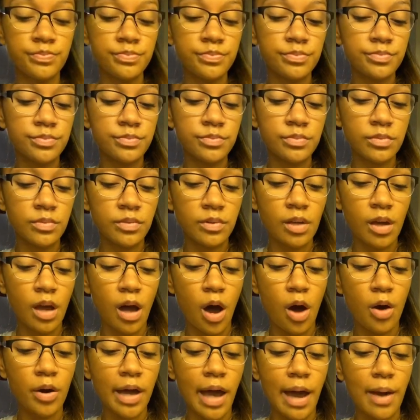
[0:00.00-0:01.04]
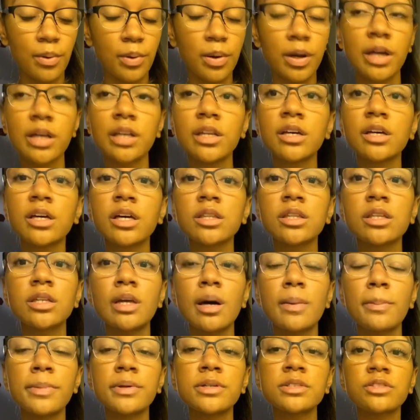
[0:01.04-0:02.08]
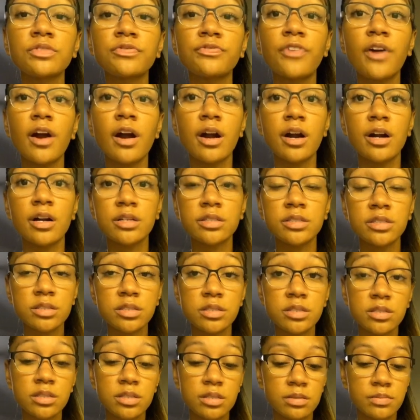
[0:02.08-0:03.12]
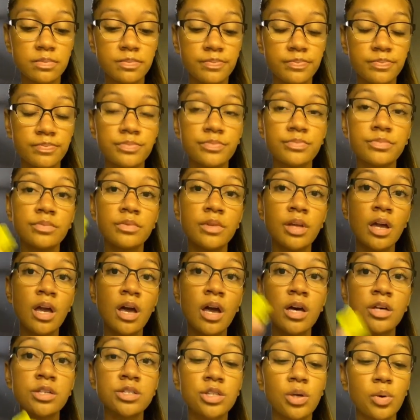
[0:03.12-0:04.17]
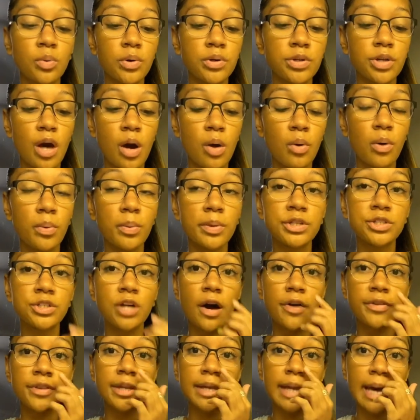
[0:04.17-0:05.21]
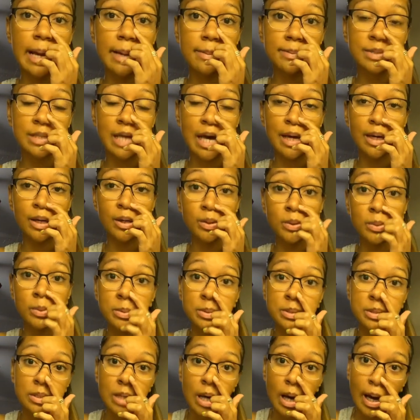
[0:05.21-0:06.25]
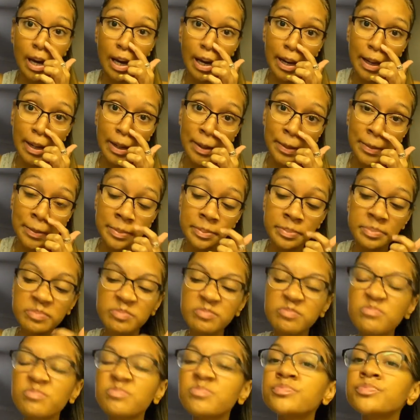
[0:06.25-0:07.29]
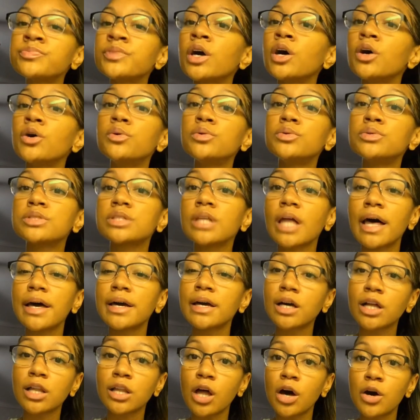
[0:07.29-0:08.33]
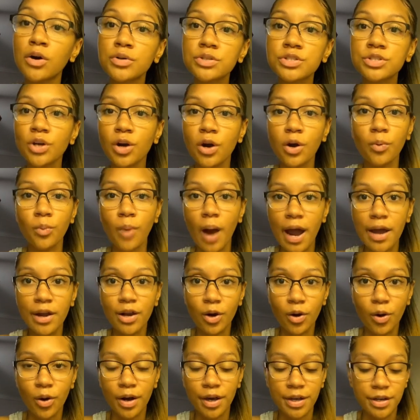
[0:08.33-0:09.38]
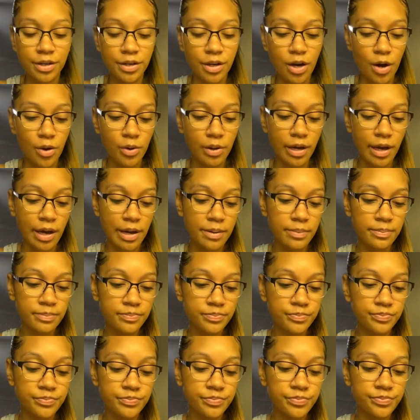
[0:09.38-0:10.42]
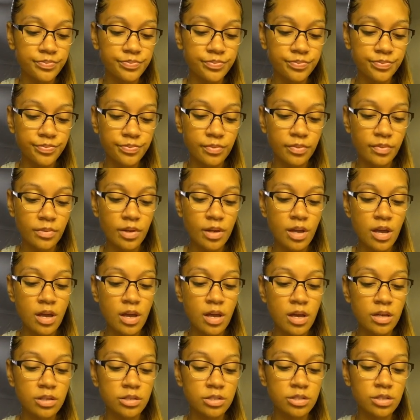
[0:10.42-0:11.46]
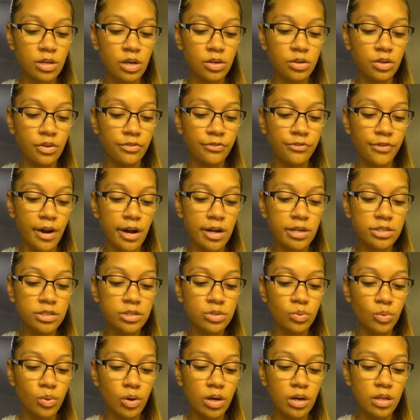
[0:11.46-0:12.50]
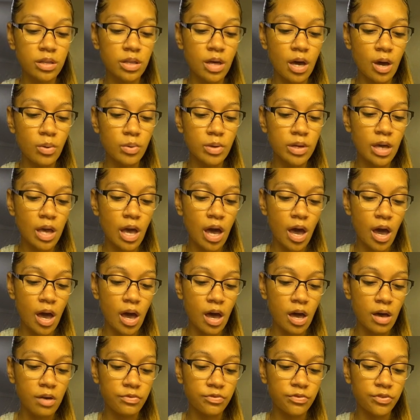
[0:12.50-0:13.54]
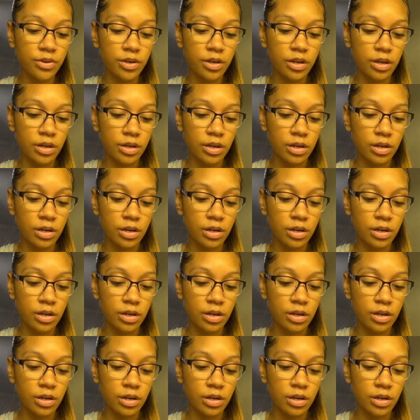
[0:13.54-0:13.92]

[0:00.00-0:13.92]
Okay, we're going to look at the numbers first. So we'll know when we draw the names, like who's um, Who's like closer, right on, okay? So the first one that we have here